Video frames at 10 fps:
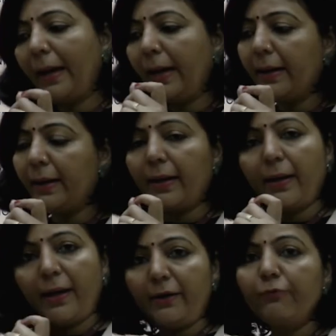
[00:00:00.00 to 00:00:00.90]
uh,
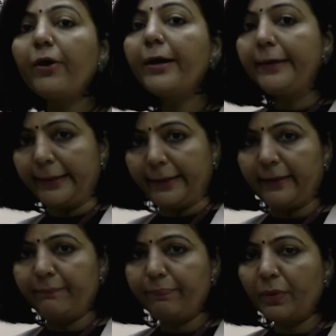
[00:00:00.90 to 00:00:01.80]
at one
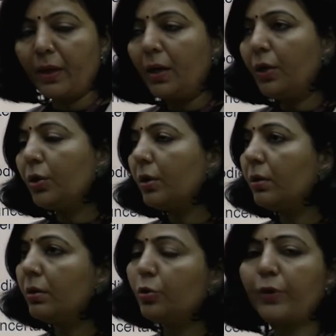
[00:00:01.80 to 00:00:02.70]
time
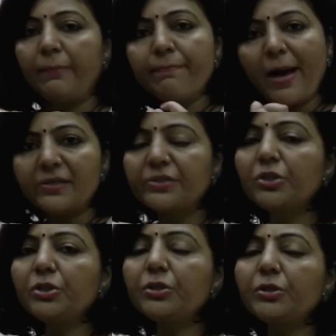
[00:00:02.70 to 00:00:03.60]
uh, you can
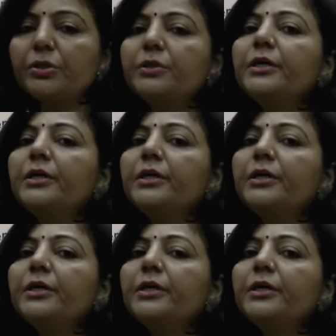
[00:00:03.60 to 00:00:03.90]
measure uh,